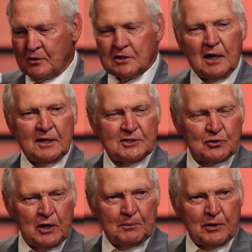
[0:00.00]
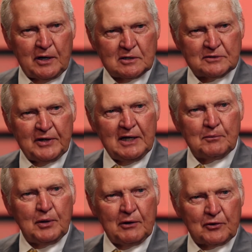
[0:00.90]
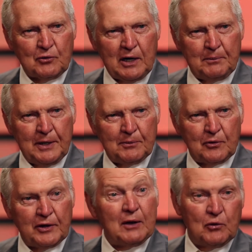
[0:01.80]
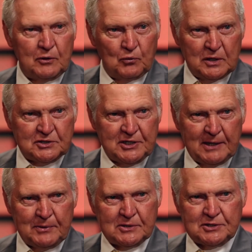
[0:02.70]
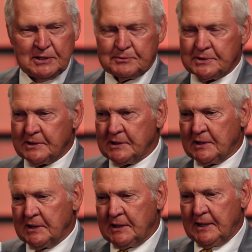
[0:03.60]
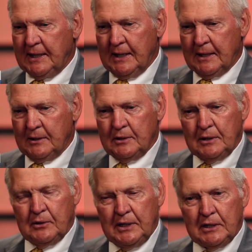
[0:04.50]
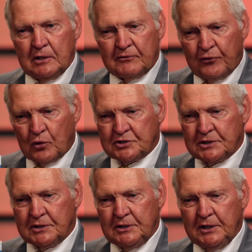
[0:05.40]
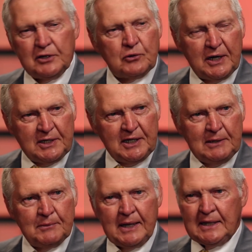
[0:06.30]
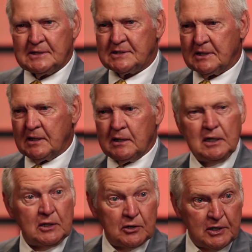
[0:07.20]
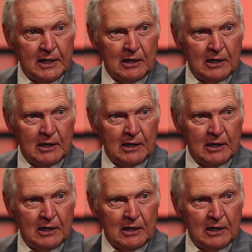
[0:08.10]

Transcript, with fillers: there's a lot of these great players, if they didn't play with the right people, they wouldn't win championships. And you, you need good fortune, you need great teammates, uh, you need good